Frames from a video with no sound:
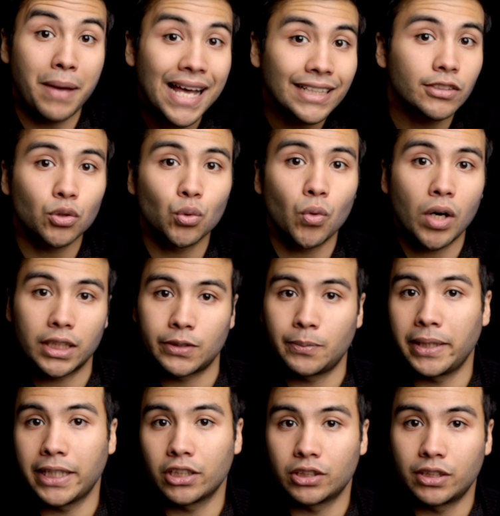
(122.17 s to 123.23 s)
master
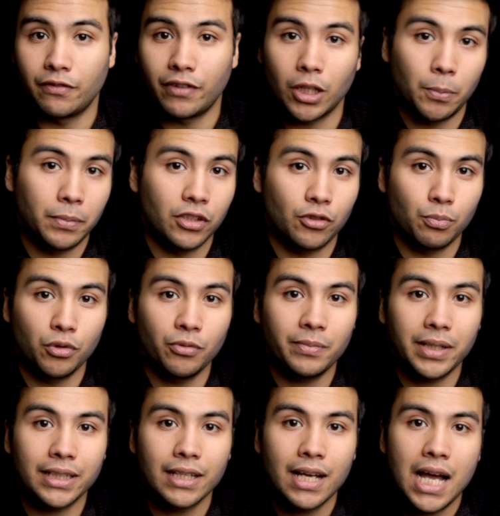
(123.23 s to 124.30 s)
watchmakers develop this
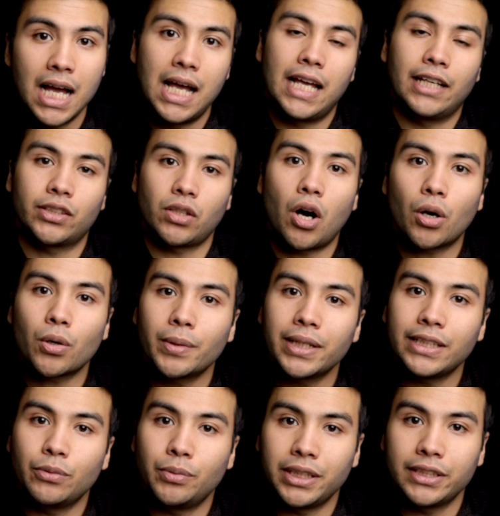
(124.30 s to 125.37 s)
movement is
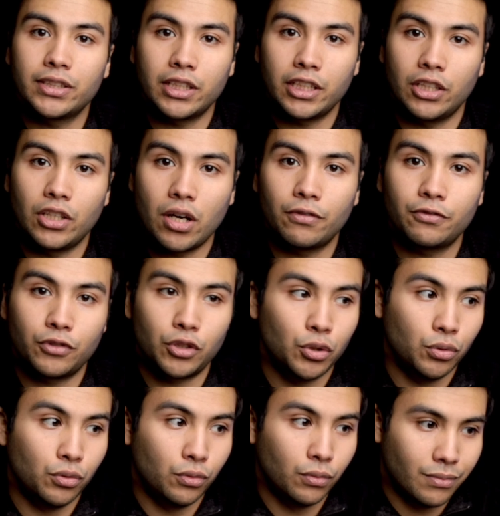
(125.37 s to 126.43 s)
already reason enough
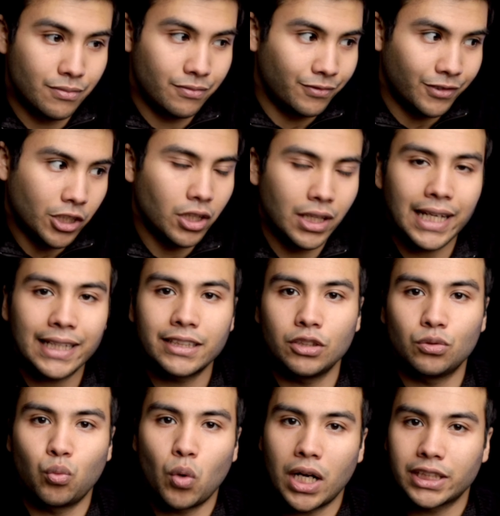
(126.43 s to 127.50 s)
to collect
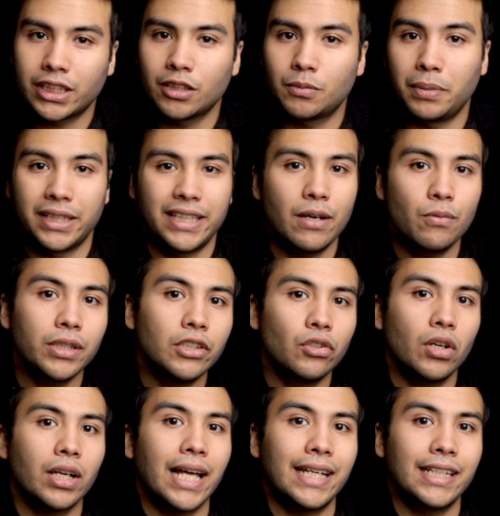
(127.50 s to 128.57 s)
these watches, but then when you
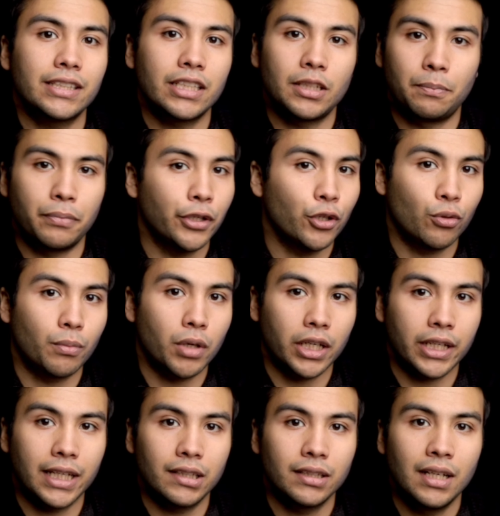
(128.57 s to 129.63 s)
look at it in the pre-owned
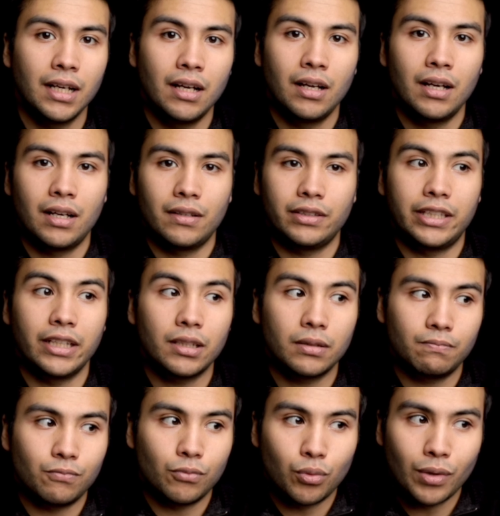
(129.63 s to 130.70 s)
market, they're
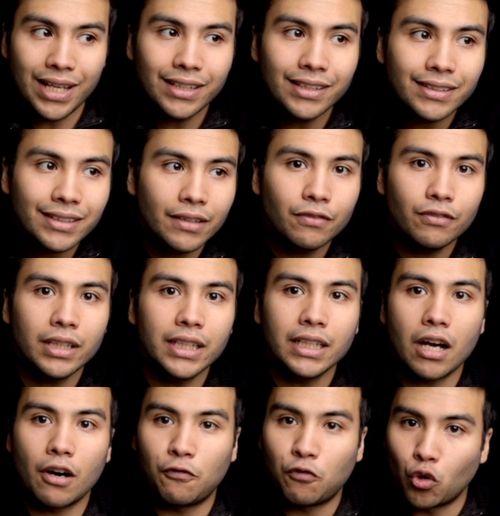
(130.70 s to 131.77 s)

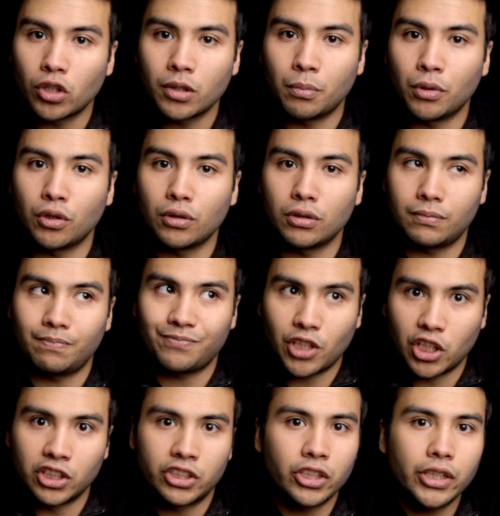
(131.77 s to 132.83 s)
relatively affordable
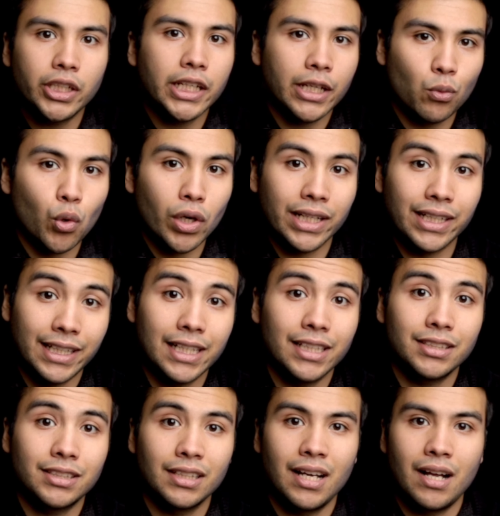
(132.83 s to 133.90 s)
considering what it
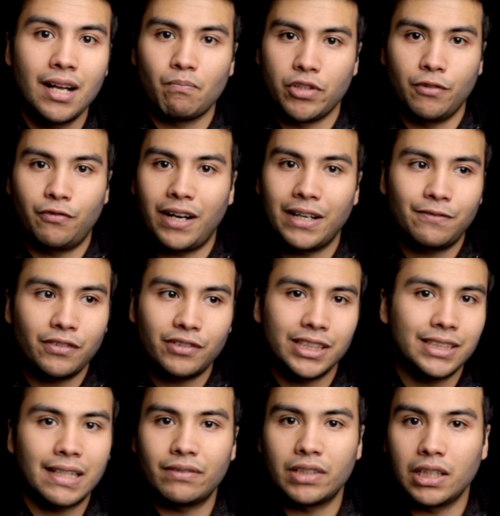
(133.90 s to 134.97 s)
is. You find
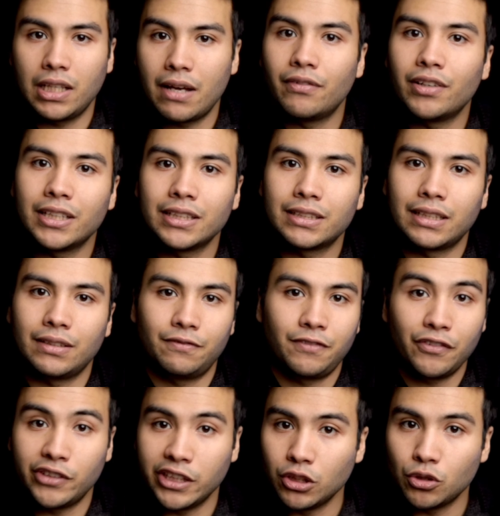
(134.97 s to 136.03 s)
5711s and
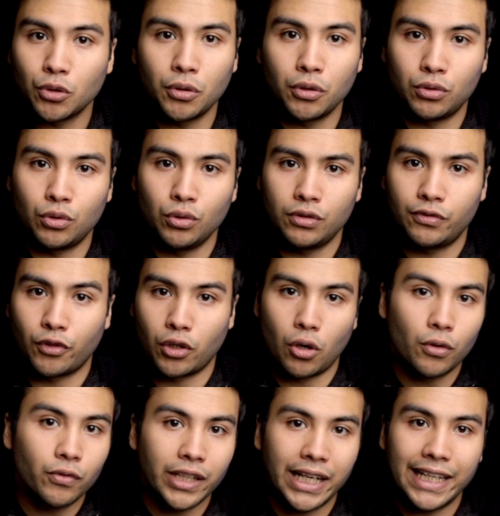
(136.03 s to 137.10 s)
15202s for
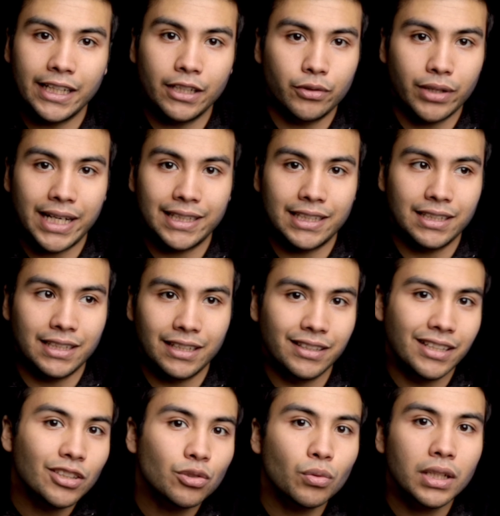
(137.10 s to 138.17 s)
over 80 grand, and then
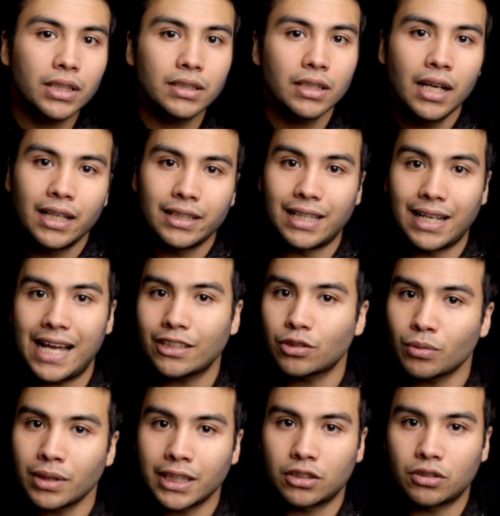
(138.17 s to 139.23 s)
this one, the
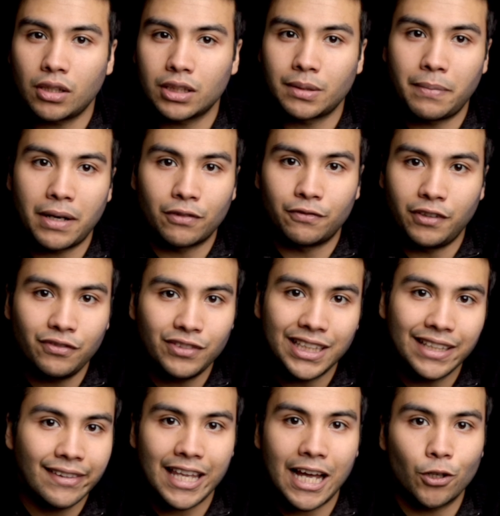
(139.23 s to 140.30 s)
last one I saw, is about
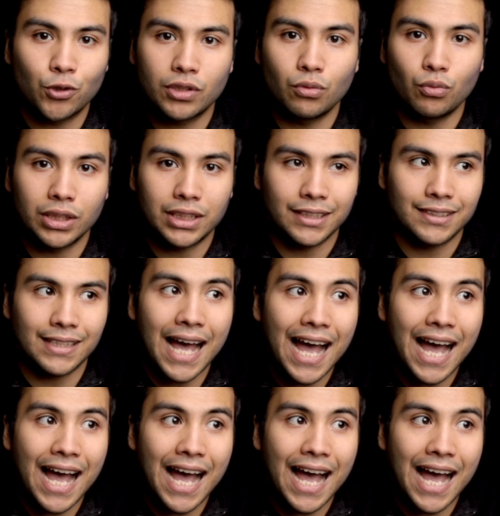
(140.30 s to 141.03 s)
15,000, which is